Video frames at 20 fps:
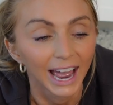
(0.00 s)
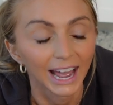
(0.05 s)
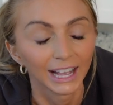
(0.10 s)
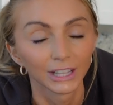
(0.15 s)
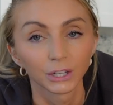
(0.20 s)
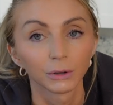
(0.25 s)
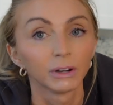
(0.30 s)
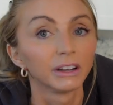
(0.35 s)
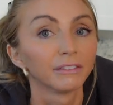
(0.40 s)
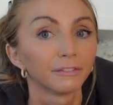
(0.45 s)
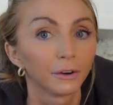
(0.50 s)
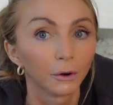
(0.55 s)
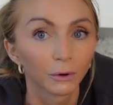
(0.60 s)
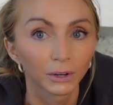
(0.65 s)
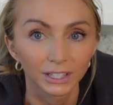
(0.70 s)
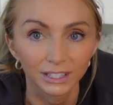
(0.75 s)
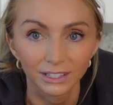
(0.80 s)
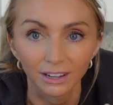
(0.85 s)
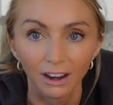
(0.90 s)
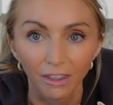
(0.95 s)
And so I
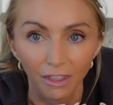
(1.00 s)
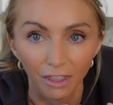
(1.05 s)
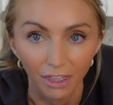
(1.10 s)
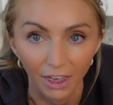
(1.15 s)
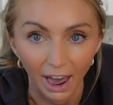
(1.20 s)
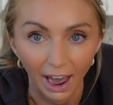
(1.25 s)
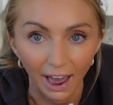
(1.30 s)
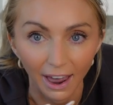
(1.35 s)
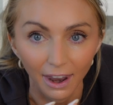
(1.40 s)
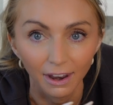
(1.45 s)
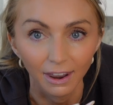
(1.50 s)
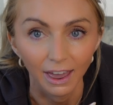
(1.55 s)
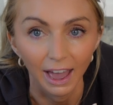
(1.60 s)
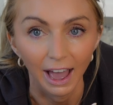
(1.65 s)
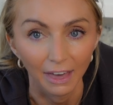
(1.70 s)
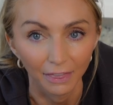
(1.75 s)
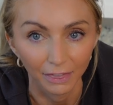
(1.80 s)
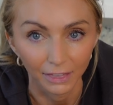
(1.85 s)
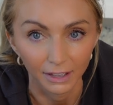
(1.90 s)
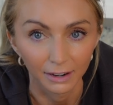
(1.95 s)
focused on that
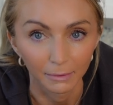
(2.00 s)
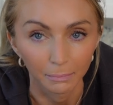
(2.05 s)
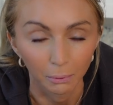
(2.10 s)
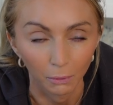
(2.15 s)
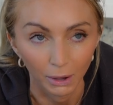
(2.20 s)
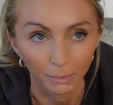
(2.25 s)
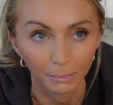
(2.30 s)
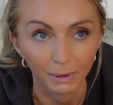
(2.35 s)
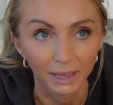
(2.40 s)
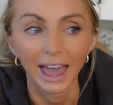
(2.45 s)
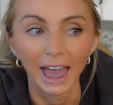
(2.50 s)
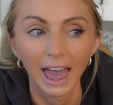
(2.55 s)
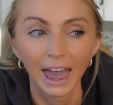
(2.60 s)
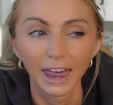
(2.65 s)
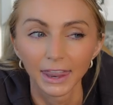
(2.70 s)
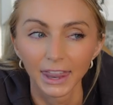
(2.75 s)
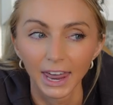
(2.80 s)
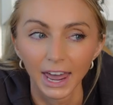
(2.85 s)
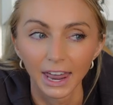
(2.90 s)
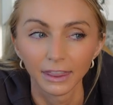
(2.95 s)
at the appointment,
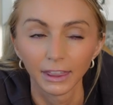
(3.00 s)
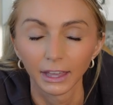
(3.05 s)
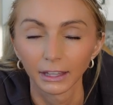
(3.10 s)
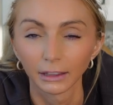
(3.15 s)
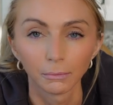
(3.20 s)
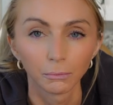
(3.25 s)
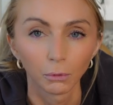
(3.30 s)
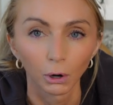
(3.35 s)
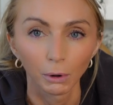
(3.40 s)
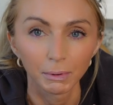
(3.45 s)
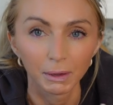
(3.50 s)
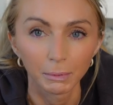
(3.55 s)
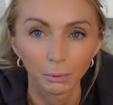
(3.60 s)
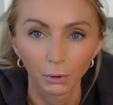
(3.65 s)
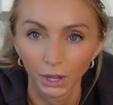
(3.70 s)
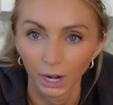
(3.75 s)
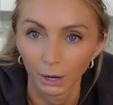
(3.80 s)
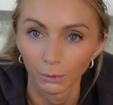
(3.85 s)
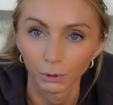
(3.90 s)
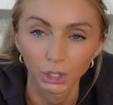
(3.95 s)
and then like the more people
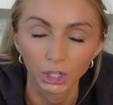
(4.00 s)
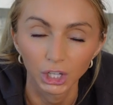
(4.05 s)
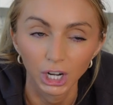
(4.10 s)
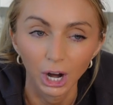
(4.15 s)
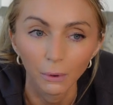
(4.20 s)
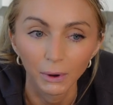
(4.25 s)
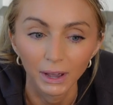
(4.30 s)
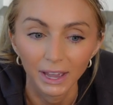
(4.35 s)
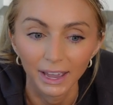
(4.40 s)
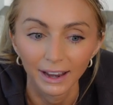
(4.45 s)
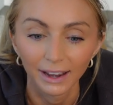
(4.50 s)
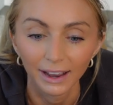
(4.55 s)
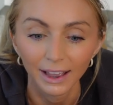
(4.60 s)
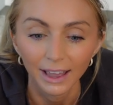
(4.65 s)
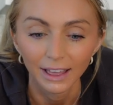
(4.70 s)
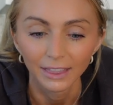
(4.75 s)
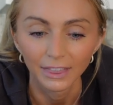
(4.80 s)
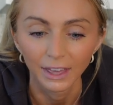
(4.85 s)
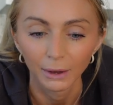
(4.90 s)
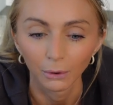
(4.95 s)
that I was showing,
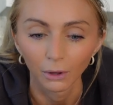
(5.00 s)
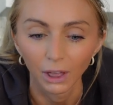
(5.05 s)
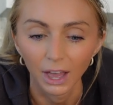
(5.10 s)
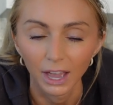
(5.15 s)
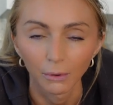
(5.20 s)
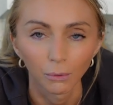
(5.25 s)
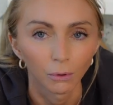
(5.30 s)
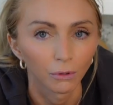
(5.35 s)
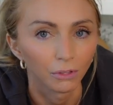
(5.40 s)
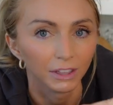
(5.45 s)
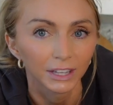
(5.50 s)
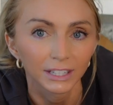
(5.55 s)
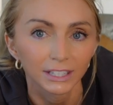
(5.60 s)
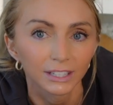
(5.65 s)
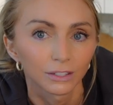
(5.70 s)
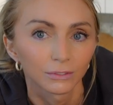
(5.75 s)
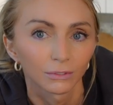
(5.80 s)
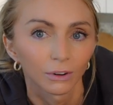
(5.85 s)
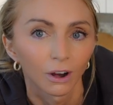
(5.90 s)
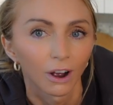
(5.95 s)
they were like, well, this
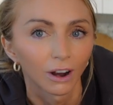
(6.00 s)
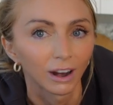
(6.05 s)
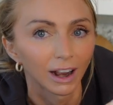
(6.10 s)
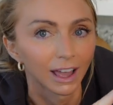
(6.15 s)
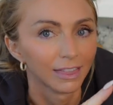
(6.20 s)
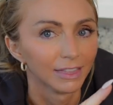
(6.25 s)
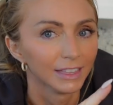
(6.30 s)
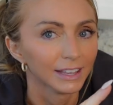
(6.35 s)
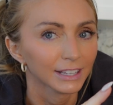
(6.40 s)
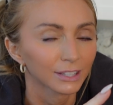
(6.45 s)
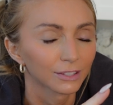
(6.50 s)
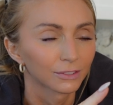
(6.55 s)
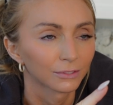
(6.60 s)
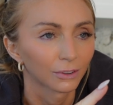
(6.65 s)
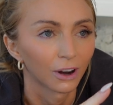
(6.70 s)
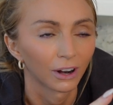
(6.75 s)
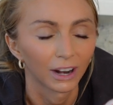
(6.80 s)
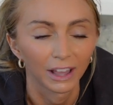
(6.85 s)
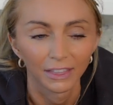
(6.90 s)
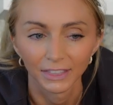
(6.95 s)
is wrong and this is
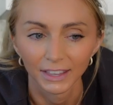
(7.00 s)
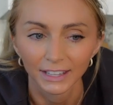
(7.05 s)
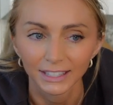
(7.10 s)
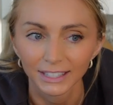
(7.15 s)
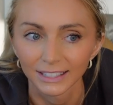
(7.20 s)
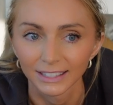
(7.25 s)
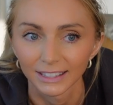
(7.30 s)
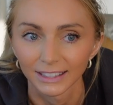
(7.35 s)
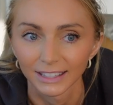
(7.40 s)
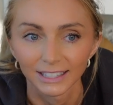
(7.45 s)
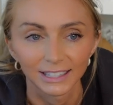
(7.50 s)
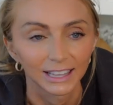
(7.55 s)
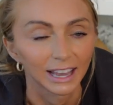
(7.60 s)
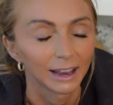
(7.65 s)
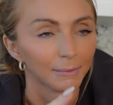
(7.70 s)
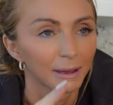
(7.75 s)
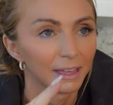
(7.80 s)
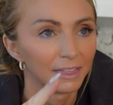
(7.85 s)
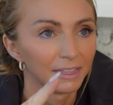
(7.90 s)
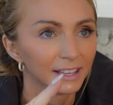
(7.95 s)
wrong and this isn't the
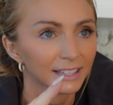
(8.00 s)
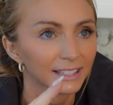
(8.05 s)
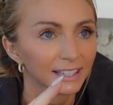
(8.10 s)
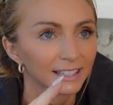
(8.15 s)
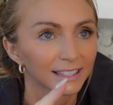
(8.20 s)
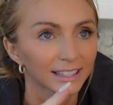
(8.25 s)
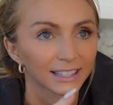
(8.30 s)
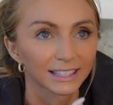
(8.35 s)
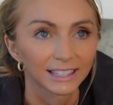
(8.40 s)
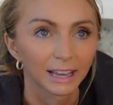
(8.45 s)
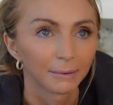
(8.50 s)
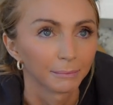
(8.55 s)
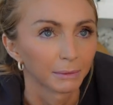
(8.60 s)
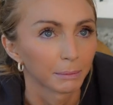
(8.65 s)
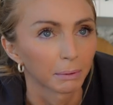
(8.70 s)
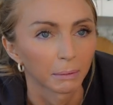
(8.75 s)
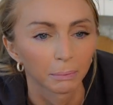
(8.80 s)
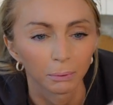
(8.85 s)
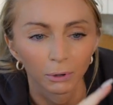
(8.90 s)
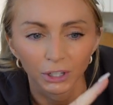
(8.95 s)
same and this isn't the same, the
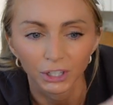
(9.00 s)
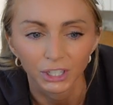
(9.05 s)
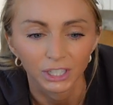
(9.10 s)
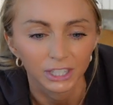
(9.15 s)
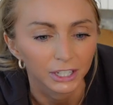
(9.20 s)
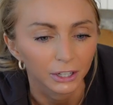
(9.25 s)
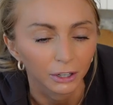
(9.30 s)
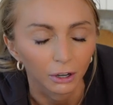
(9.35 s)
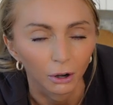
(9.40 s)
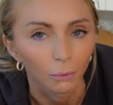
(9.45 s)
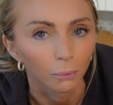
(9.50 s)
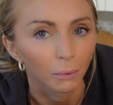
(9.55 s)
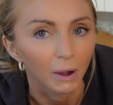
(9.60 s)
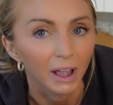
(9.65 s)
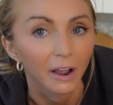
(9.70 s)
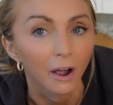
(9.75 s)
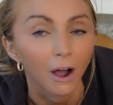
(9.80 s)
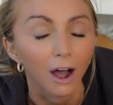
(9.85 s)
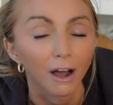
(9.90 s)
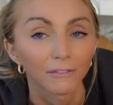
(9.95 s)
proportions here are
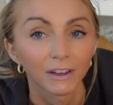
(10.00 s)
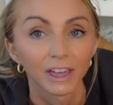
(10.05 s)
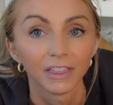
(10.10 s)
way off.